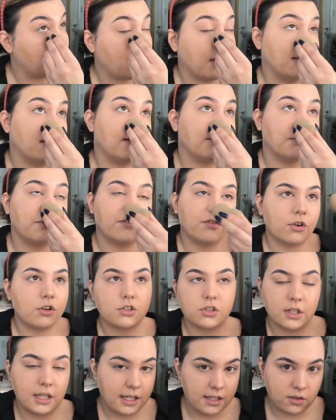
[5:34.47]
Okay, the
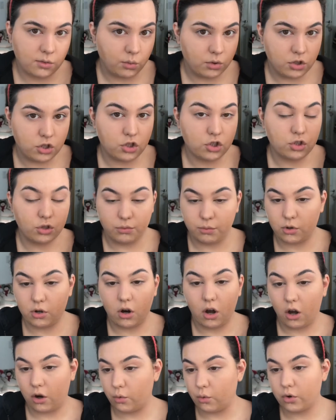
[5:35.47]
first kiss was super
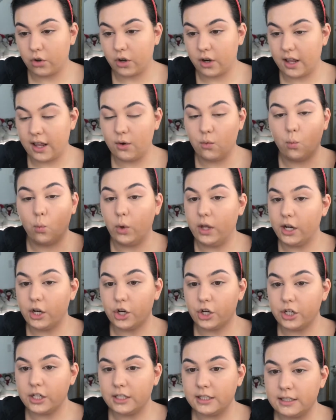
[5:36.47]
awkward and
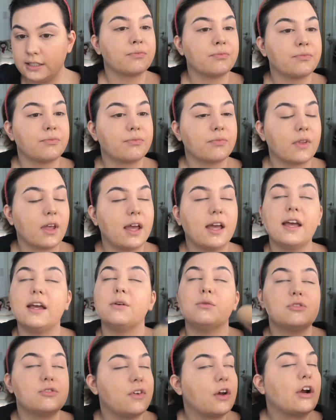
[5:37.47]
weird. It
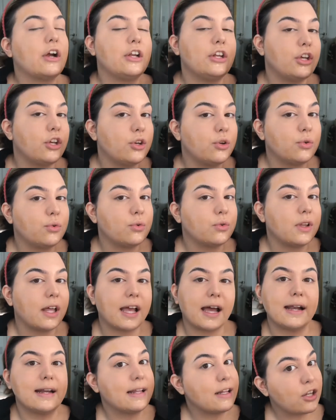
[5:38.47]
was very new, like
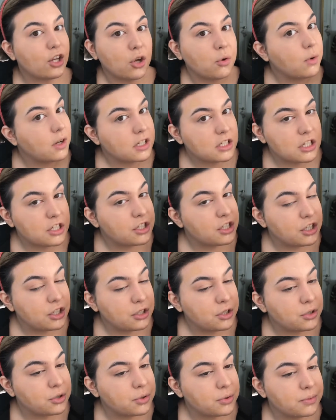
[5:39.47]
I didn't know what to
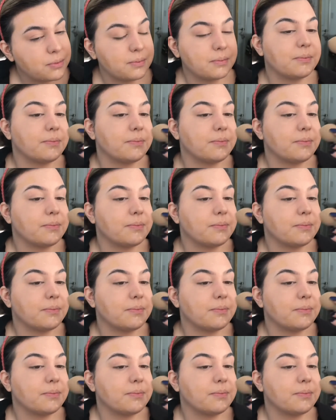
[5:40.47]
do.